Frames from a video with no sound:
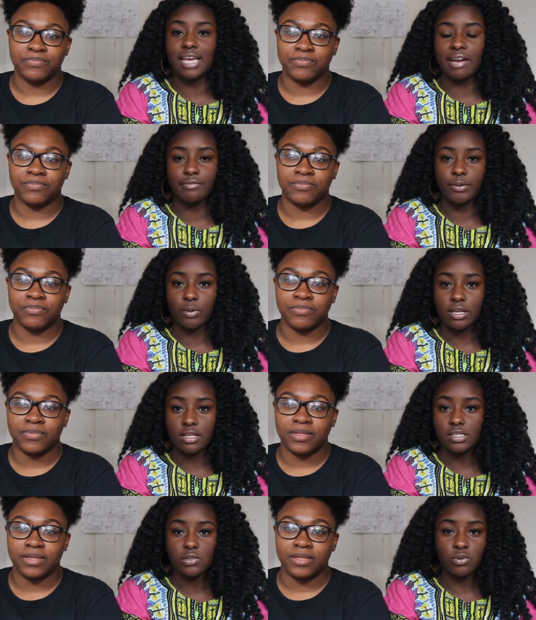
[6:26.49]
Speaker 1: Everywhere.
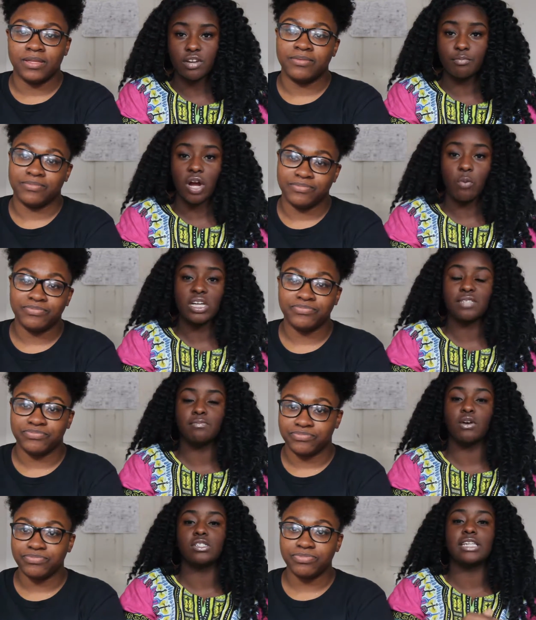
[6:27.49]
This is one of Broadway's
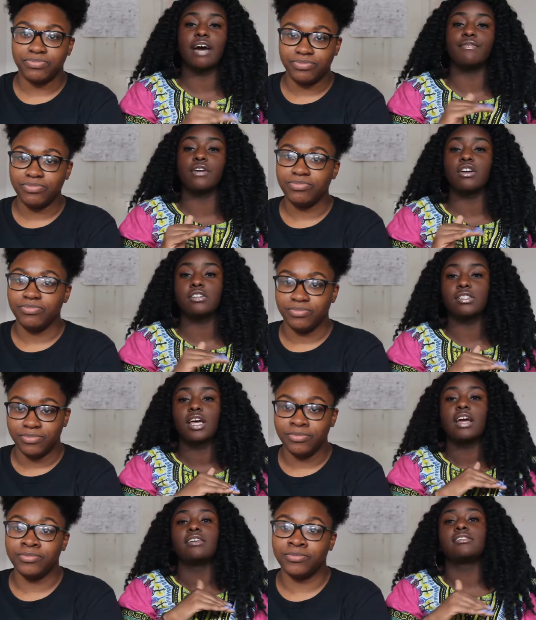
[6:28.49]
most diverse
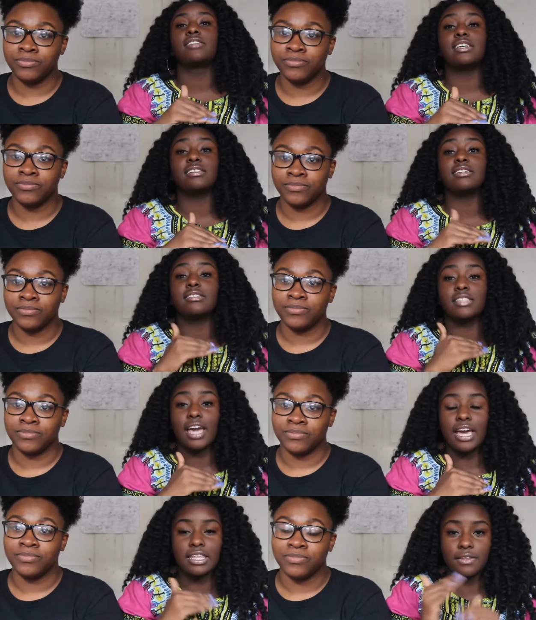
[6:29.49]
mm -hmm. seasons yet. And